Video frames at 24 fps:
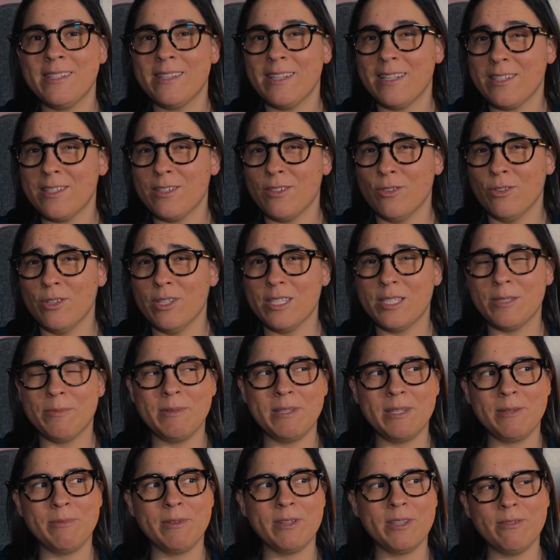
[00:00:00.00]
That's lawyer
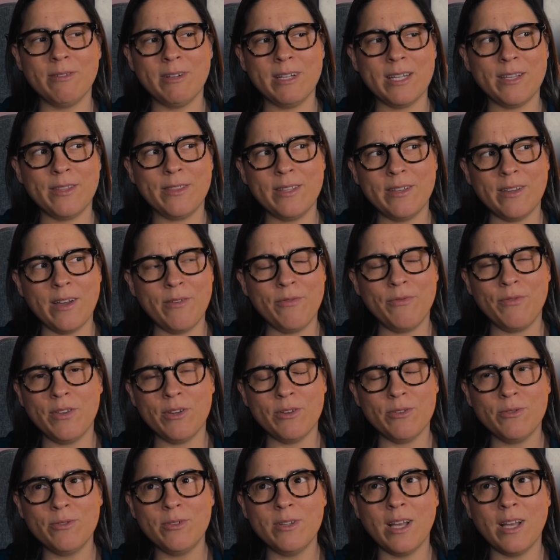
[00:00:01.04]
speak, by the way, I feel.